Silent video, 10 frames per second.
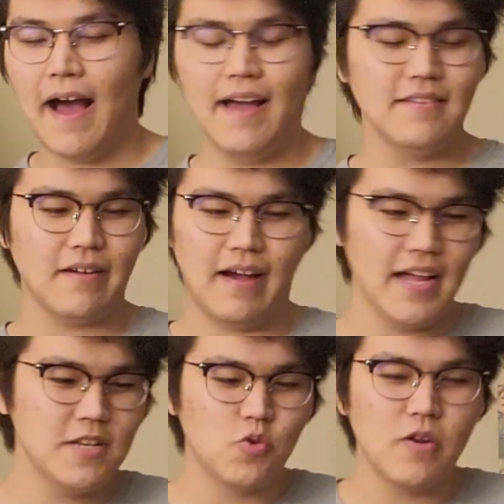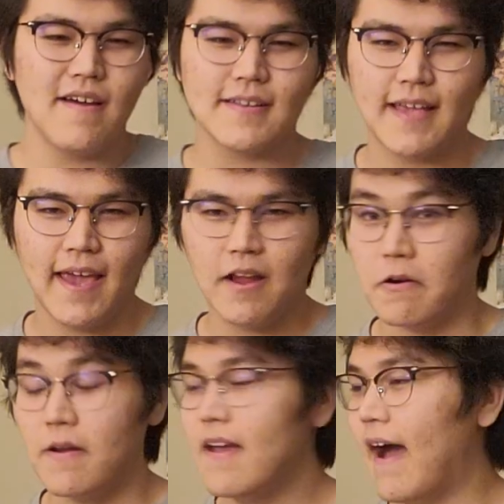I do not
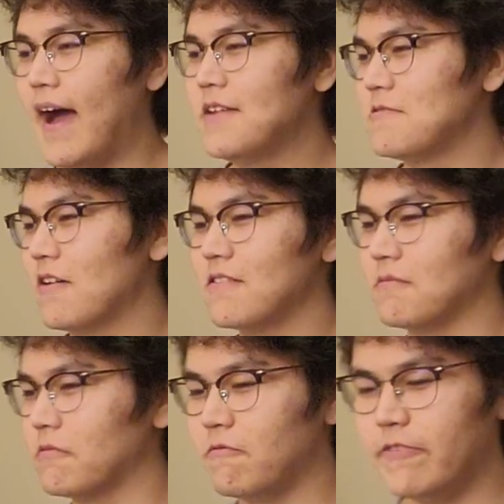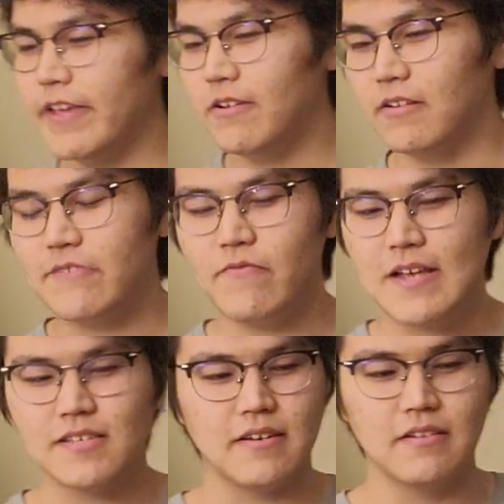care. I do not feel
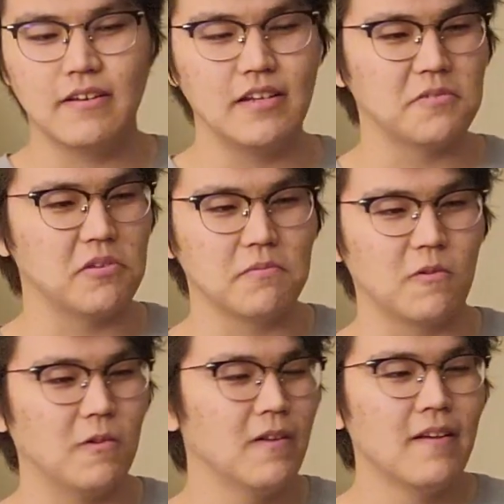invested in these people.